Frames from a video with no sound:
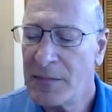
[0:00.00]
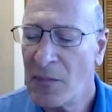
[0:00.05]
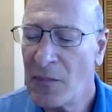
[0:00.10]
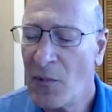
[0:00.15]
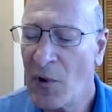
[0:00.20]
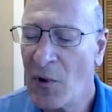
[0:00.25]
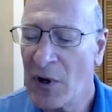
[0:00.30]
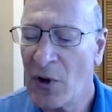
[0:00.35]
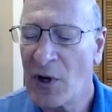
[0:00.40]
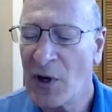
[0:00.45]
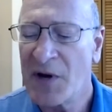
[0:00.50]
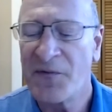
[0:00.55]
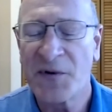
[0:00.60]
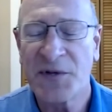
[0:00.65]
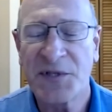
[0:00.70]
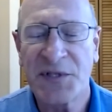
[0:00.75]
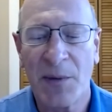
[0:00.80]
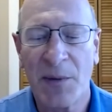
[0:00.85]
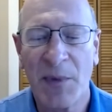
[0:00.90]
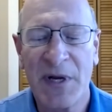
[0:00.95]
We're looking for
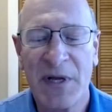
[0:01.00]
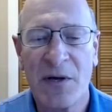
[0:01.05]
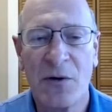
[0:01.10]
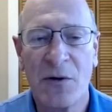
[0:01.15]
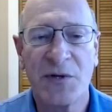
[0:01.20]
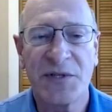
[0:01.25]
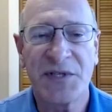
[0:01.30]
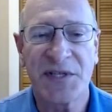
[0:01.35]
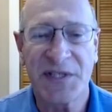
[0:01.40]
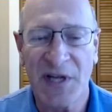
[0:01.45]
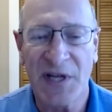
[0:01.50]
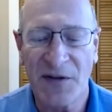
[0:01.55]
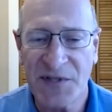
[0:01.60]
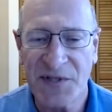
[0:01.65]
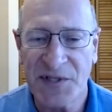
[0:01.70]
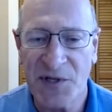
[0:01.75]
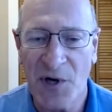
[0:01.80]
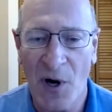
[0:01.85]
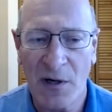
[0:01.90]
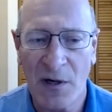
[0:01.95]
somebody who is a
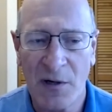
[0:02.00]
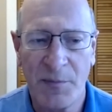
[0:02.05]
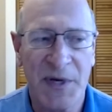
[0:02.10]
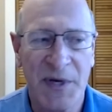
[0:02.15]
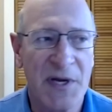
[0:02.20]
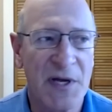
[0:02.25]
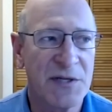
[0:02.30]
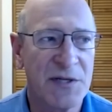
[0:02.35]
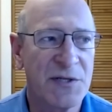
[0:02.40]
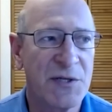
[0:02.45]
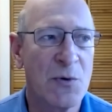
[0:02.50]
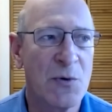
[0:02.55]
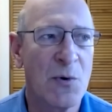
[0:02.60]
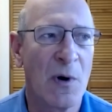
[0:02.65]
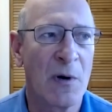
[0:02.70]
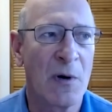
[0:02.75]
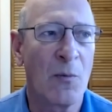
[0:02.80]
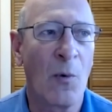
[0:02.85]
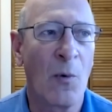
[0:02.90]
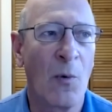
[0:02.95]
self-starter, because you
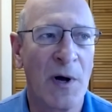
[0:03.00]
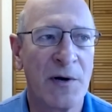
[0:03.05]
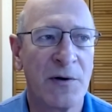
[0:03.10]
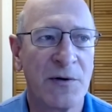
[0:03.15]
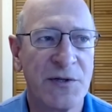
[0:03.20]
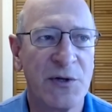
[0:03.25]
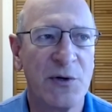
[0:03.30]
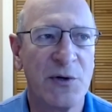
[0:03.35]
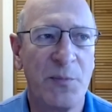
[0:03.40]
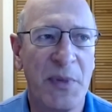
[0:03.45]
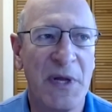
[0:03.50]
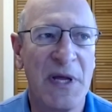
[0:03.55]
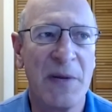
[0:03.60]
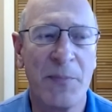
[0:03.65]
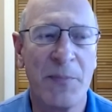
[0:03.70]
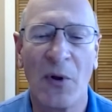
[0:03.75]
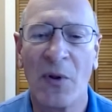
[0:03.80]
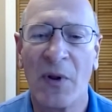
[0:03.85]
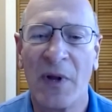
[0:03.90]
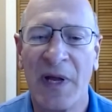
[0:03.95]
are one or two
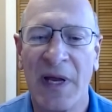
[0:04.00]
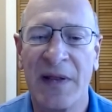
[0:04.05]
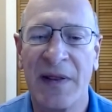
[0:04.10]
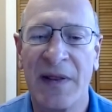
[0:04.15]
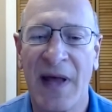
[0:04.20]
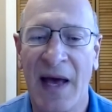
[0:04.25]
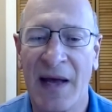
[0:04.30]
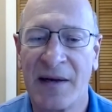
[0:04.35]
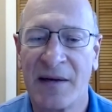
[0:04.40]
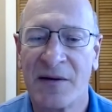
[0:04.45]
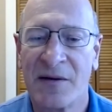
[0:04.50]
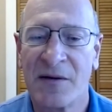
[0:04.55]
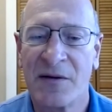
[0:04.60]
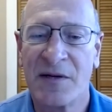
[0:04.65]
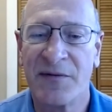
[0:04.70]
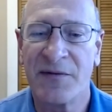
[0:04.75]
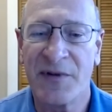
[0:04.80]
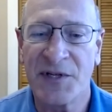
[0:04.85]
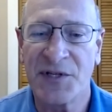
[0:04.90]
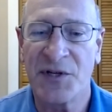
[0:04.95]
people in that
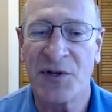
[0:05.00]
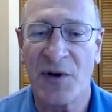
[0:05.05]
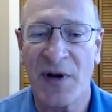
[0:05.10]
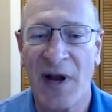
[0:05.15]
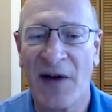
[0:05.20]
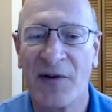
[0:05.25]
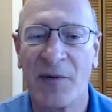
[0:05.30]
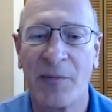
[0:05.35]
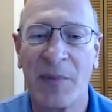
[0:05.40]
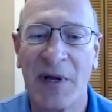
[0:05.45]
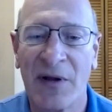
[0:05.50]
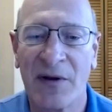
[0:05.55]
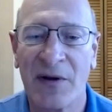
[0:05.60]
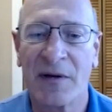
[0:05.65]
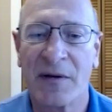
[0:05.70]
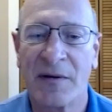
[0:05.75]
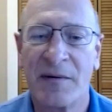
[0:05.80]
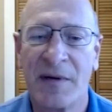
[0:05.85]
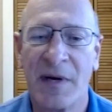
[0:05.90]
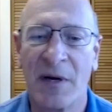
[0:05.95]
division. You have to be able to,
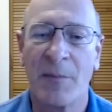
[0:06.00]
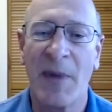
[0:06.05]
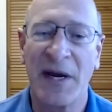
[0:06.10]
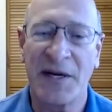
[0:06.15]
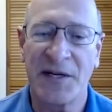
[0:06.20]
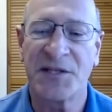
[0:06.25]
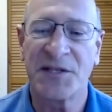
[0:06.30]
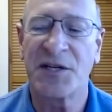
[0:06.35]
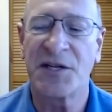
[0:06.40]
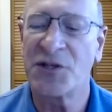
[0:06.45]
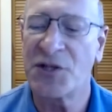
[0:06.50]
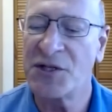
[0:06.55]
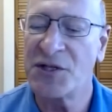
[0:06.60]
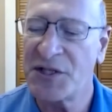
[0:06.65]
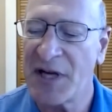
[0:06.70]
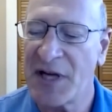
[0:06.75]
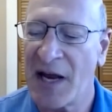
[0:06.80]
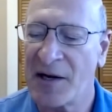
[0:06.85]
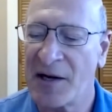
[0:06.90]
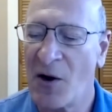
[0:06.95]
make decisions
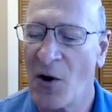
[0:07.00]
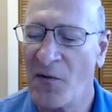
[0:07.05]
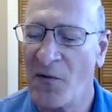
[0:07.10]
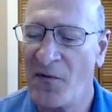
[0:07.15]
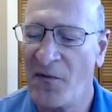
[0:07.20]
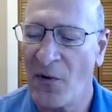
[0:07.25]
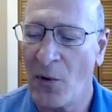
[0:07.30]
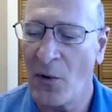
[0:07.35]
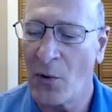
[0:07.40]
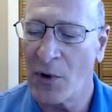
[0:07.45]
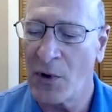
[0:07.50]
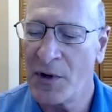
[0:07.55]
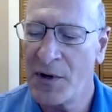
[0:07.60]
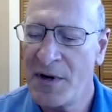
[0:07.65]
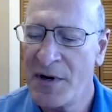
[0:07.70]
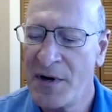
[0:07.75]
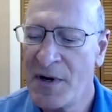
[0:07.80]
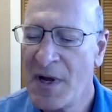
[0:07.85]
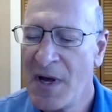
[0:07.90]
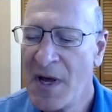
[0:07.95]
and go forward.
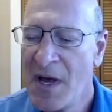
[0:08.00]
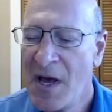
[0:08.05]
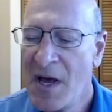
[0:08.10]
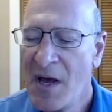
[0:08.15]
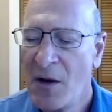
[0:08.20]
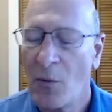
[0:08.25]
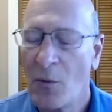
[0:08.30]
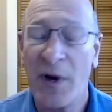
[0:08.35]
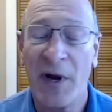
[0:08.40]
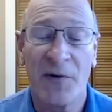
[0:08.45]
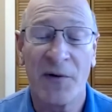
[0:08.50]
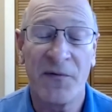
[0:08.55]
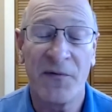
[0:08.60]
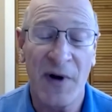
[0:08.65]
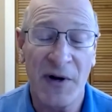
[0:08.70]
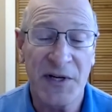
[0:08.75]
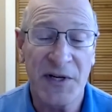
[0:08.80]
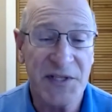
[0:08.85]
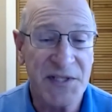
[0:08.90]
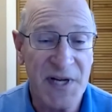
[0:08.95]
We are
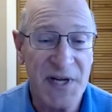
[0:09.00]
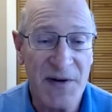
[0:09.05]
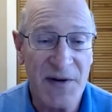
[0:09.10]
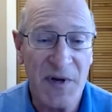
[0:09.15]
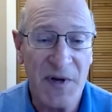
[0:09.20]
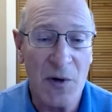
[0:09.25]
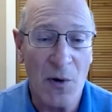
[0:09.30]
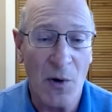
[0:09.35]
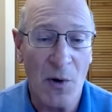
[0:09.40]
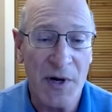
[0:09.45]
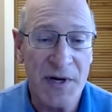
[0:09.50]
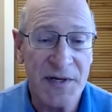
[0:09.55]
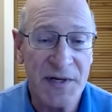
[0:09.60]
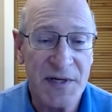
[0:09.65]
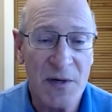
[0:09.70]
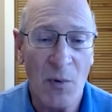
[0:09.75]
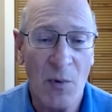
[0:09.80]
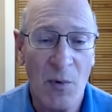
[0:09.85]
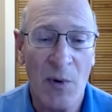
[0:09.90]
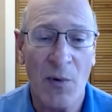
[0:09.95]
very safety
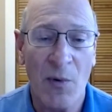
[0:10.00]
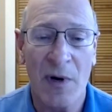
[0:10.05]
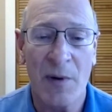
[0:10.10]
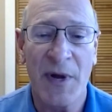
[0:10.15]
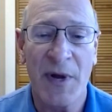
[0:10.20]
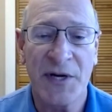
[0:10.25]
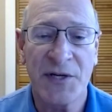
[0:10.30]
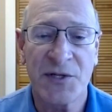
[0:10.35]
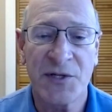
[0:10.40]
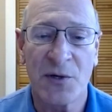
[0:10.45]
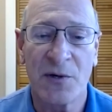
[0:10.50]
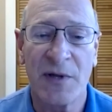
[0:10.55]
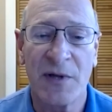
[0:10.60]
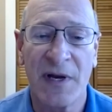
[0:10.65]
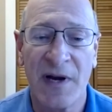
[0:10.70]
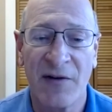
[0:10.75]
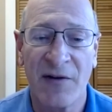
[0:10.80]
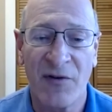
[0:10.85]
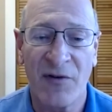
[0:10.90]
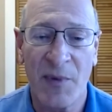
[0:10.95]
oriented. We want to make sure that
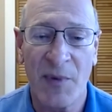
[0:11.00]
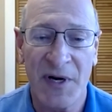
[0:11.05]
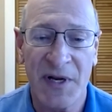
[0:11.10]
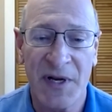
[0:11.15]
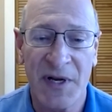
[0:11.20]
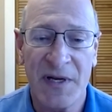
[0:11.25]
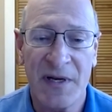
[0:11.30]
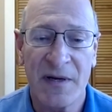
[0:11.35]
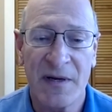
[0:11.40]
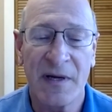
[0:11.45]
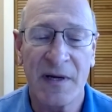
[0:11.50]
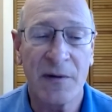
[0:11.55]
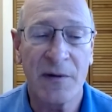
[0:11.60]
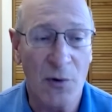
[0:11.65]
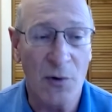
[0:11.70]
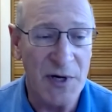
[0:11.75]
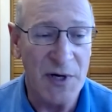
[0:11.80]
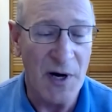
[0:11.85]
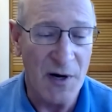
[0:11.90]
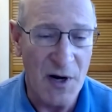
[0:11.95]
everybody,
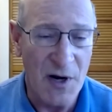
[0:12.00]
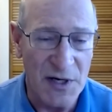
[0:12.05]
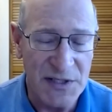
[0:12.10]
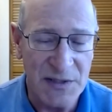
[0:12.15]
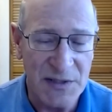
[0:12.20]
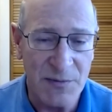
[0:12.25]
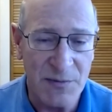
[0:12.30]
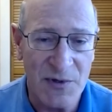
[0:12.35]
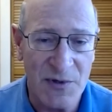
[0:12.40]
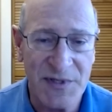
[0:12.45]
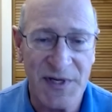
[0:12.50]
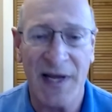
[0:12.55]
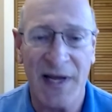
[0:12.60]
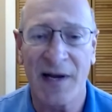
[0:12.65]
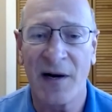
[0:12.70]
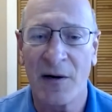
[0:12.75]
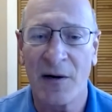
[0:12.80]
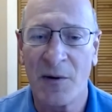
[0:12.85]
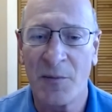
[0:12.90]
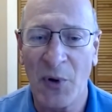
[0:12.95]
including our customers and
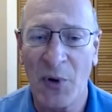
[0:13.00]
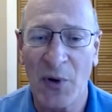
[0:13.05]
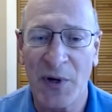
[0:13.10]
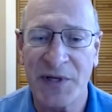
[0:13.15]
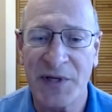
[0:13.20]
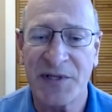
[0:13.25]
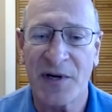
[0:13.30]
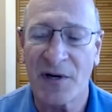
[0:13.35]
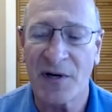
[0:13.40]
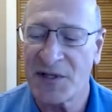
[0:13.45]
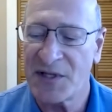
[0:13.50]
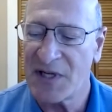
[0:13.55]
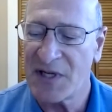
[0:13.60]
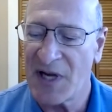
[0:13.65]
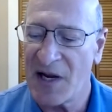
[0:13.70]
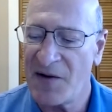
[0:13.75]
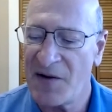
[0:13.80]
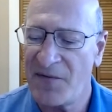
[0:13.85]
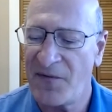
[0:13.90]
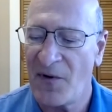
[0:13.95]
our employees, are
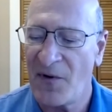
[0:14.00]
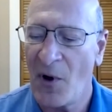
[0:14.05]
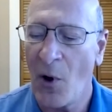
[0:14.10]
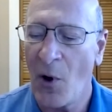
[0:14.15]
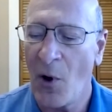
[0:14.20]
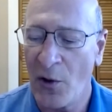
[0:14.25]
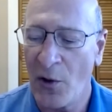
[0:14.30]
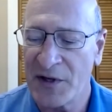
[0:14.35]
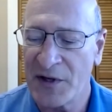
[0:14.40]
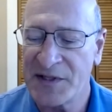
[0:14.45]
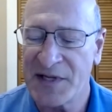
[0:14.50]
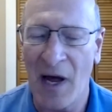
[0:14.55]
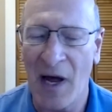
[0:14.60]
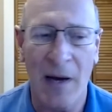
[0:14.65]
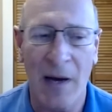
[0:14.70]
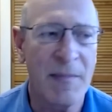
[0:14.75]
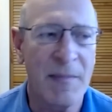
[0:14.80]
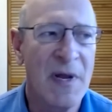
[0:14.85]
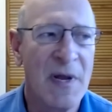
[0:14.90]
safe all the time.